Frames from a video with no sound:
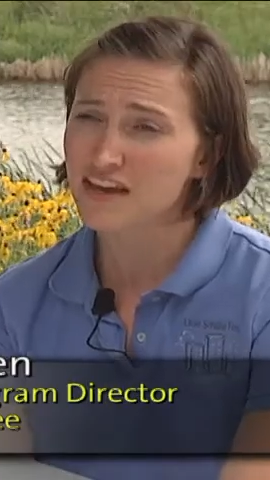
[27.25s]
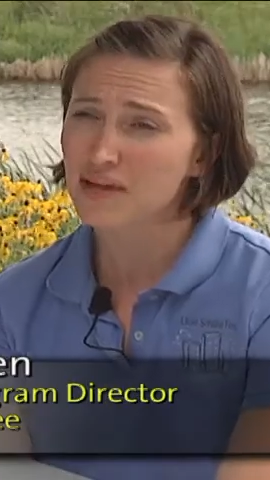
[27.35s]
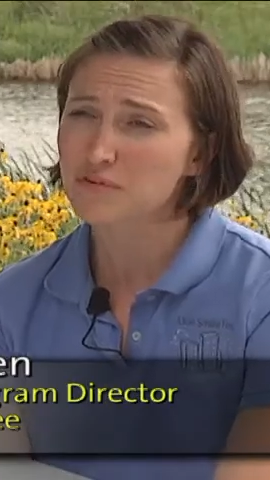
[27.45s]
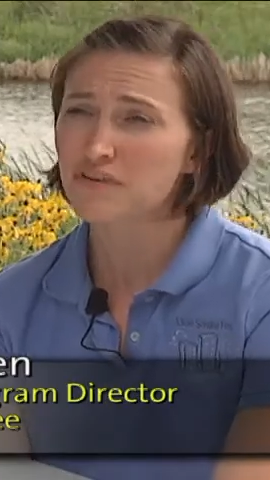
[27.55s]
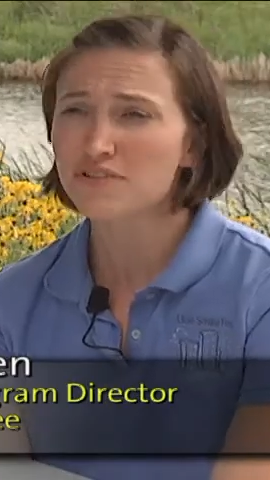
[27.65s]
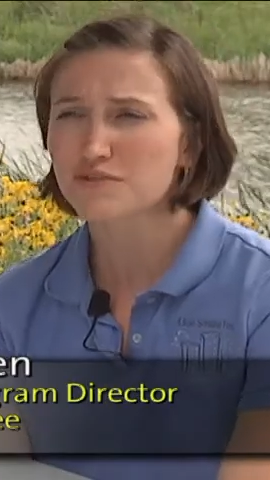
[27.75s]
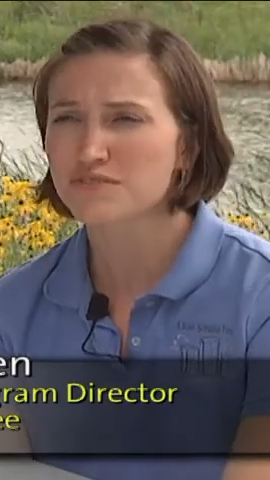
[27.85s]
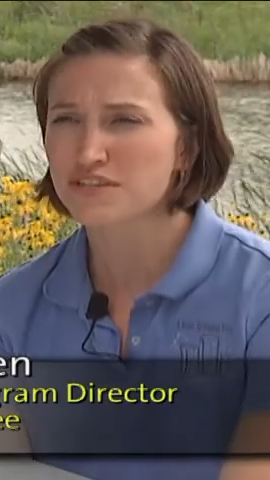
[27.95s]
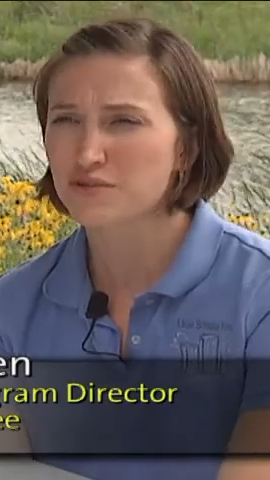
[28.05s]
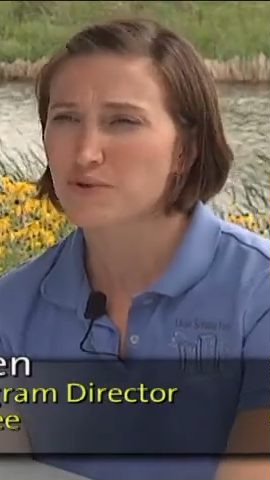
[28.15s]
And we've also
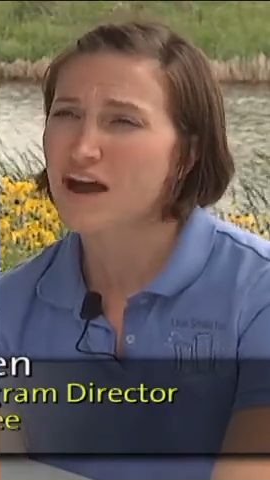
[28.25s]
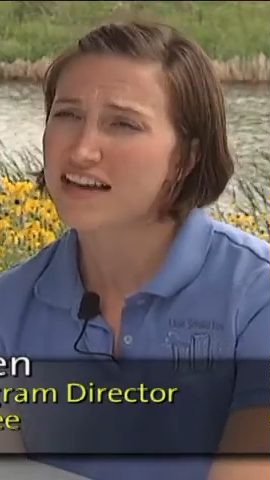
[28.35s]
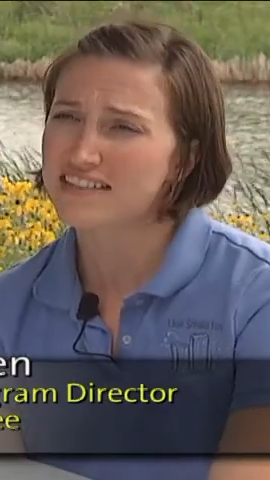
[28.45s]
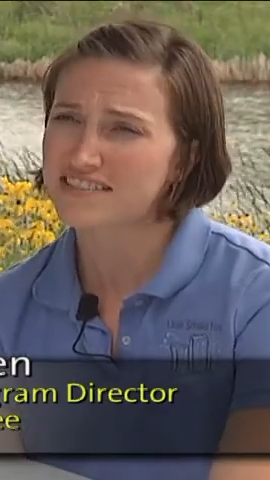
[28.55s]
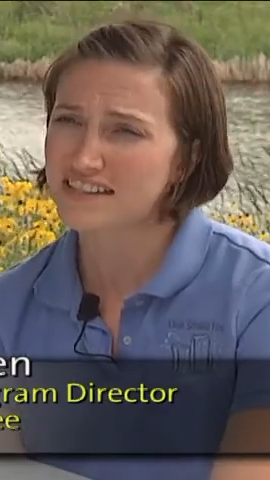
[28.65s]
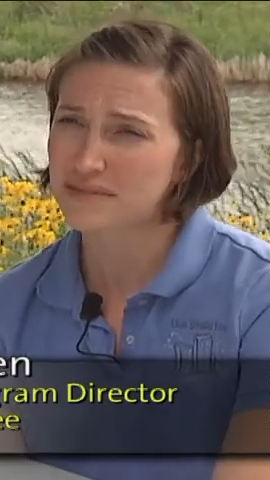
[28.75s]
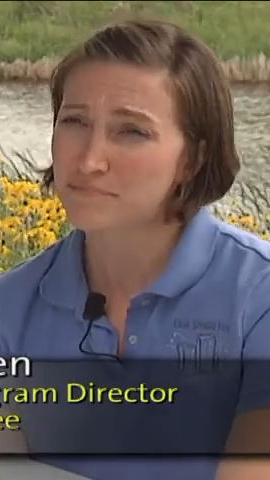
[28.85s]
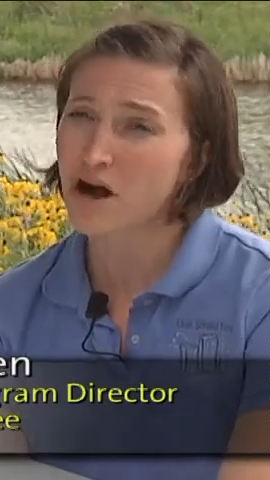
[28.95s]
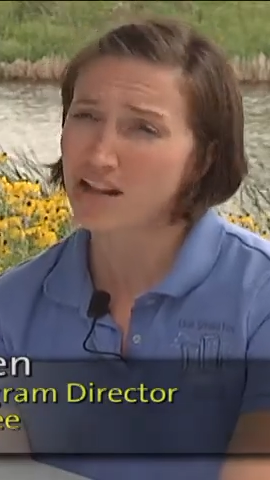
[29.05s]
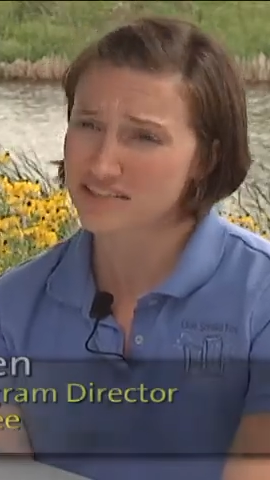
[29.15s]
seen a rise in
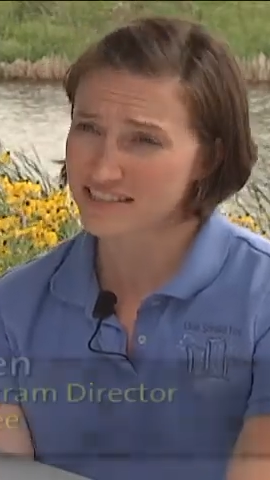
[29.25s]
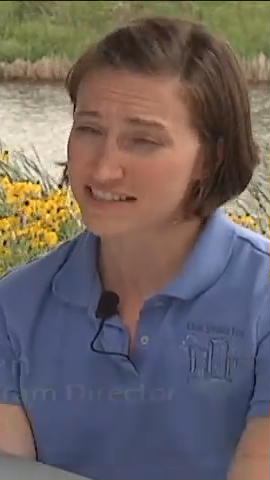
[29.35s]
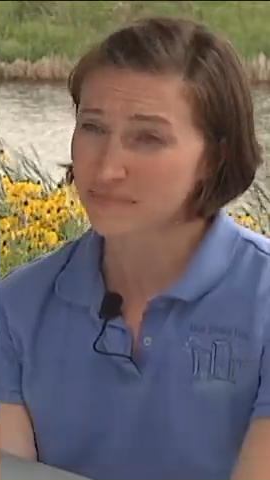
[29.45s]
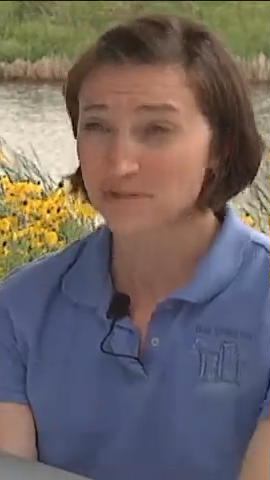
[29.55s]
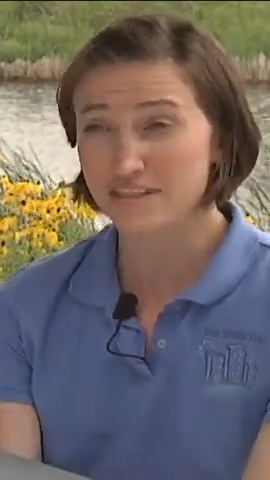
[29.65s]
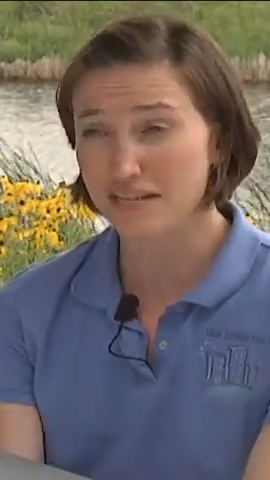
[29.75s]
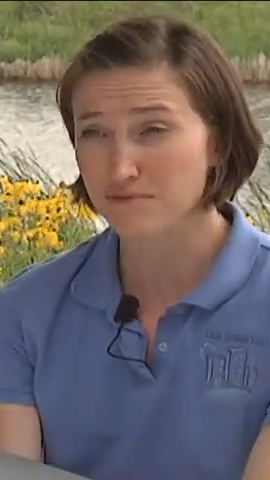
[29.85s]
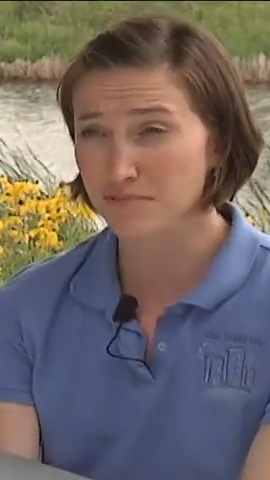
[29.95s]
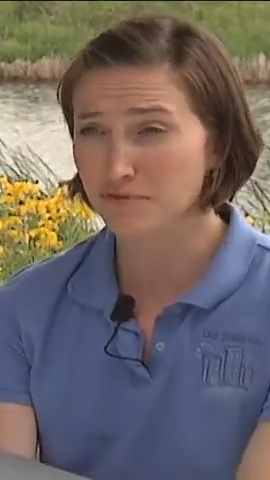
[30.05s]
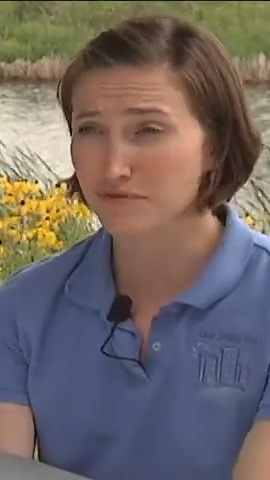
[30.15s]
policies that protect
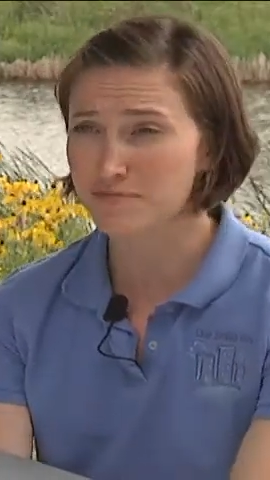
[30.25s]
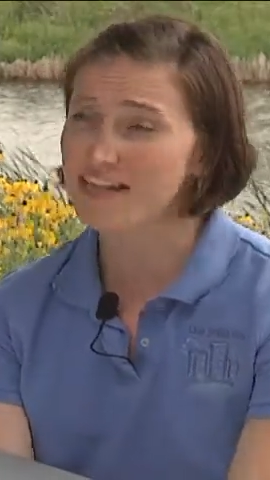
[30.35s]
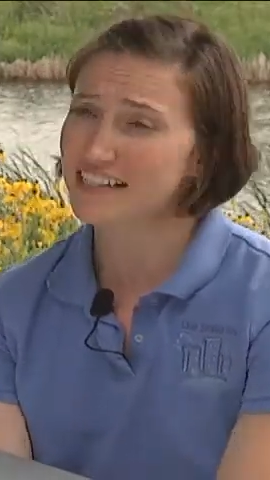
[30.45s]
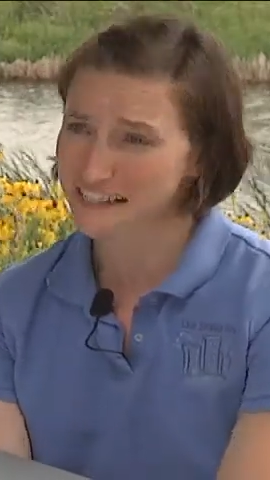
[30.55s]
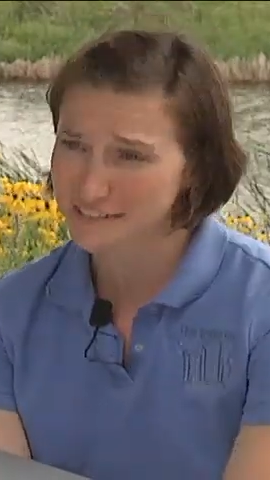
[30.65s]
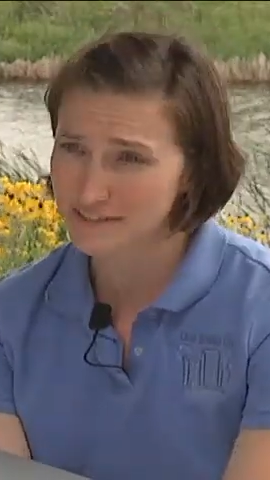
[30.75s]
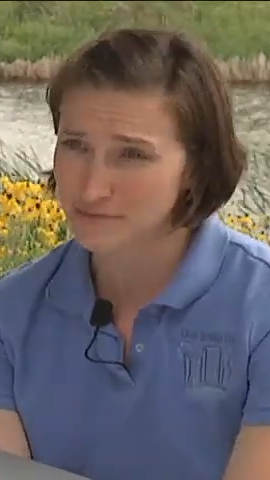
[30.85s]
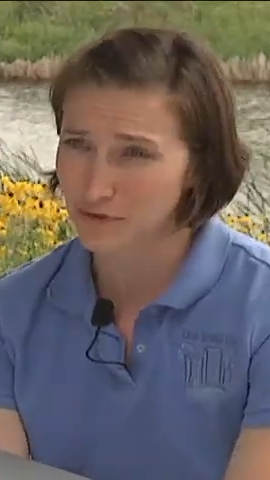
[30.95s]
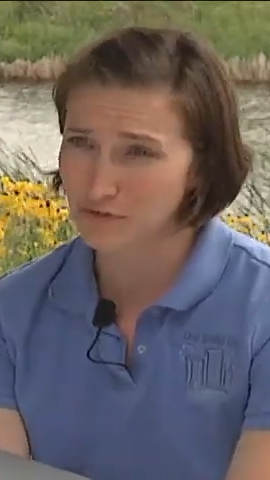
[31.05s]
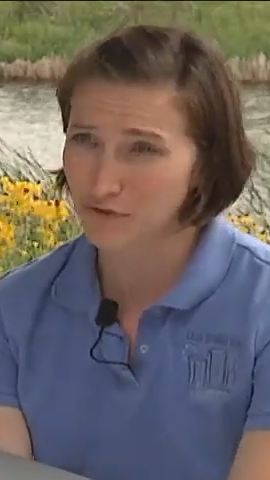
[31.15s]
people from secondhand
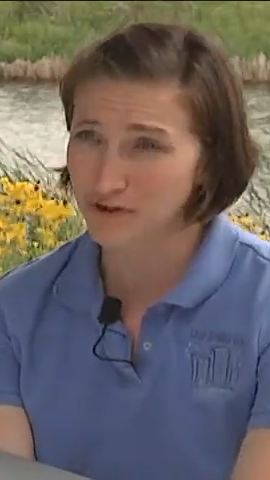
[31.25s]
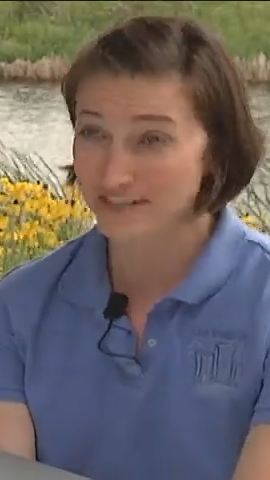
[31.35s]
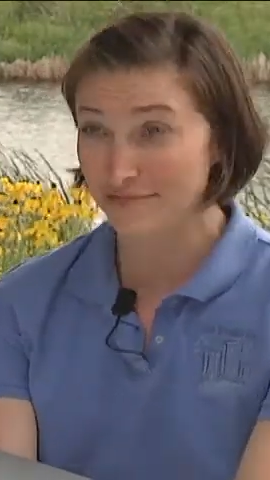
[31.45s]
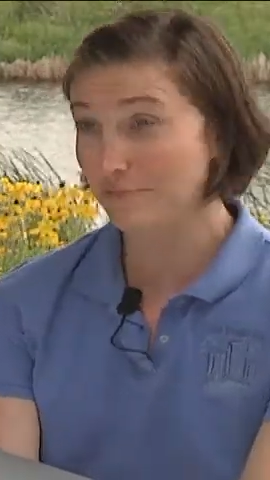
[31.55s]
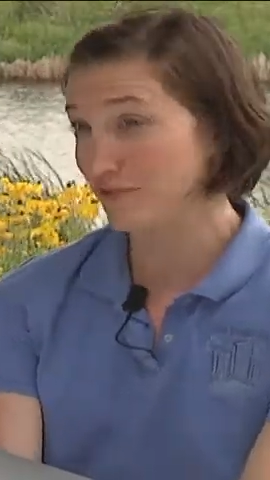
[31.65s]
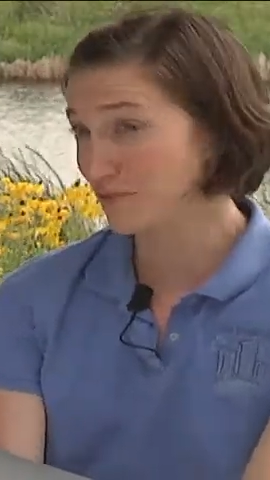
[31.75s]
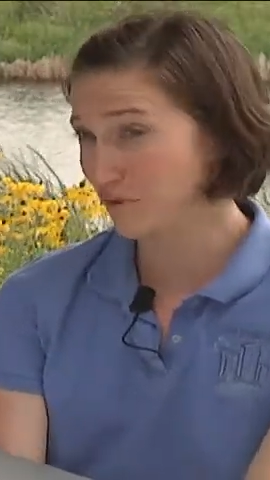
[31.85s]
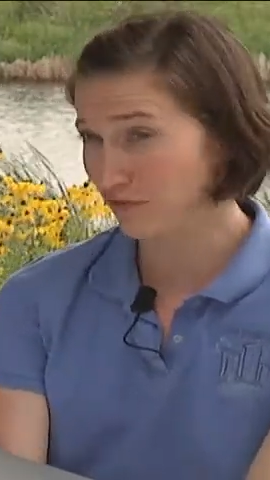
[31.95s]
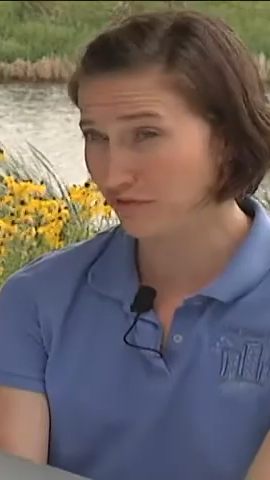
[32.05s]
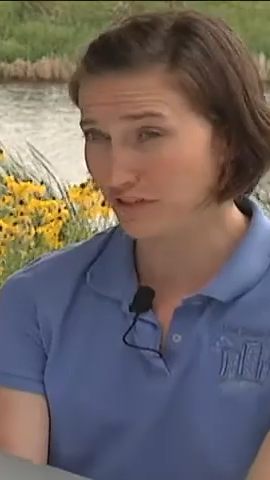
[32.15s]
smoke. For example,
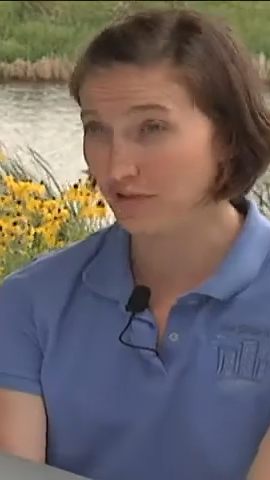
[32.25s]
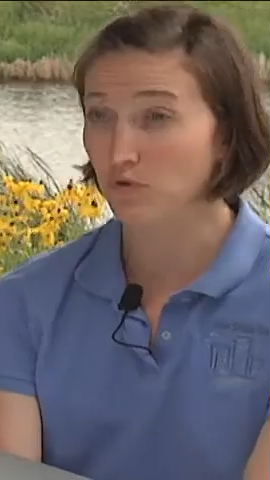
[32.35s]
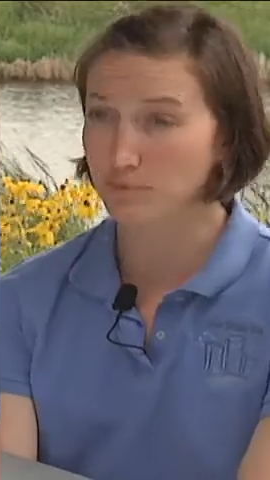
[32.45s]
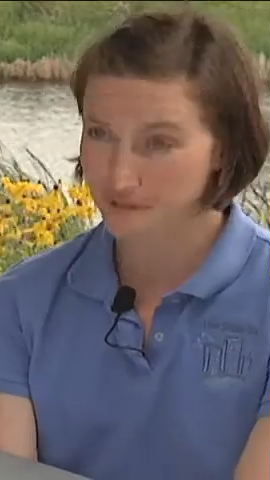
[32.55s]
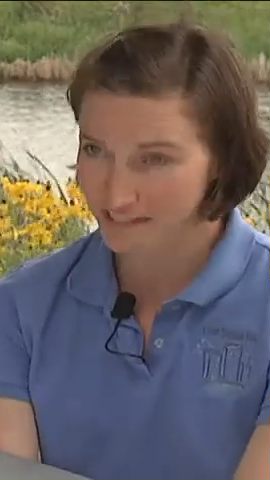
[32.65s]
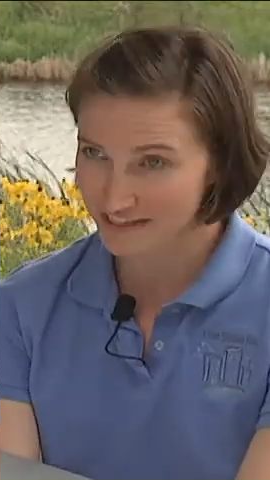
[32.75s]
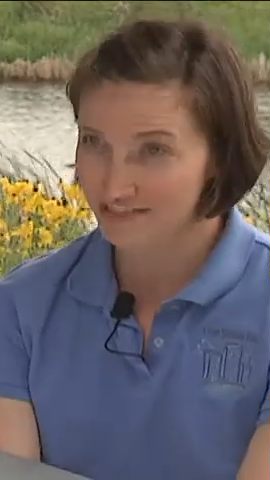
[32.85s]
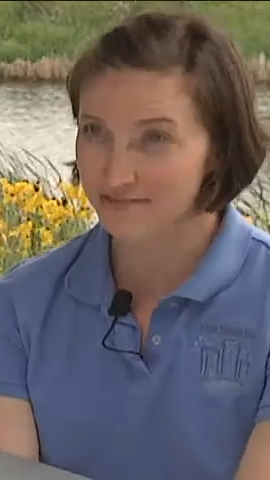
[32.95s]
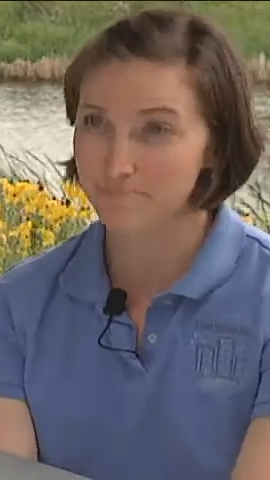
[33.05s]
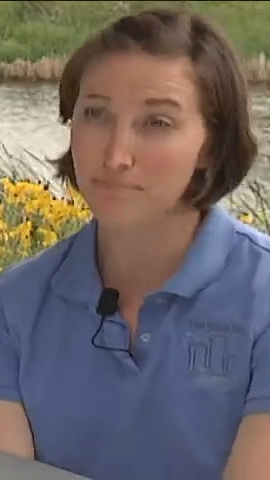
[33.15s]
smoke-free
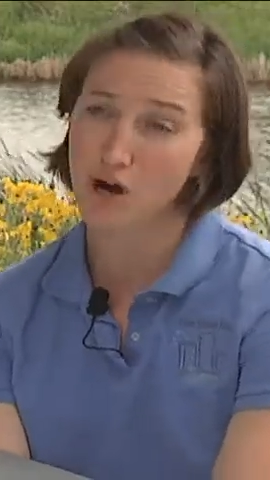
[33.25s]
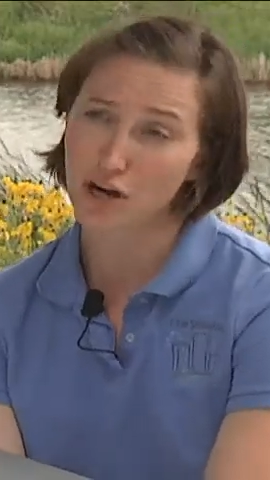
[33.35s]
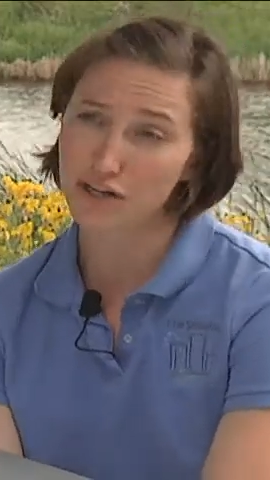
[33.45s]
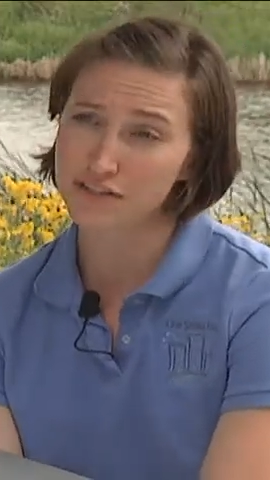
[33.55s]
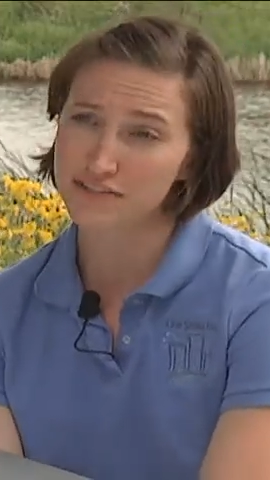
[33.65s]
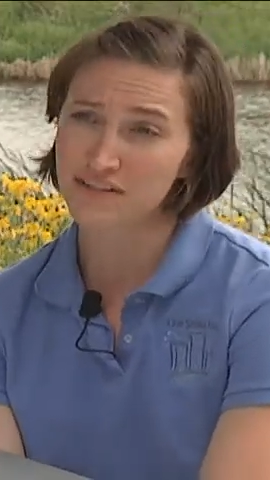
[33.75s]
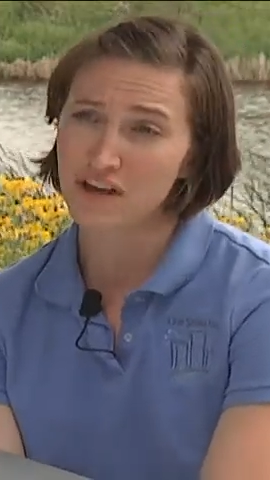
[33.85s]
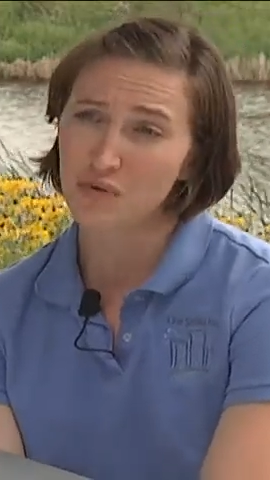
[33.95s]
workplaces and bars.